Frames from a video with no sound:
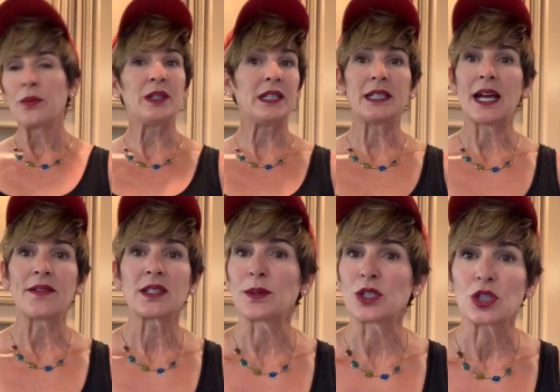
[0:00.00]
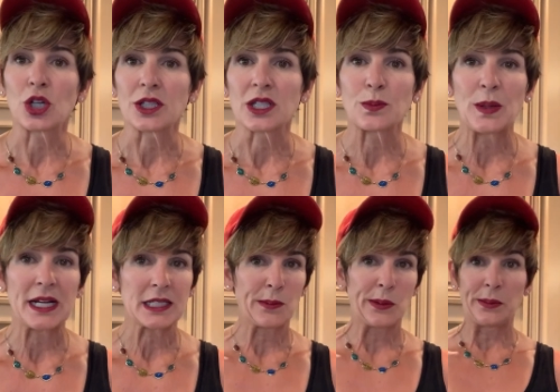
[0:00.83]
We need to have as much salt as
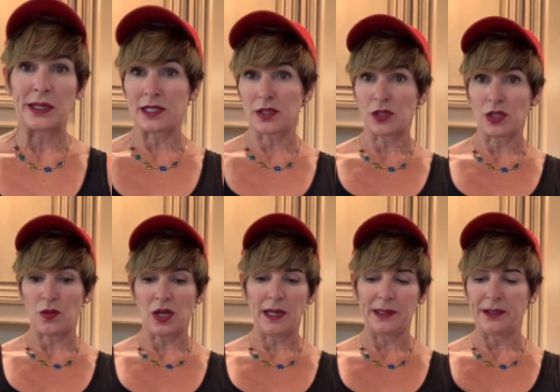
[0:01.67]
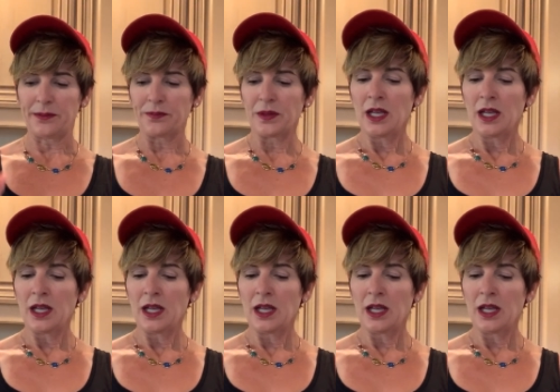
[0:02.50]
possible because it's so hot here.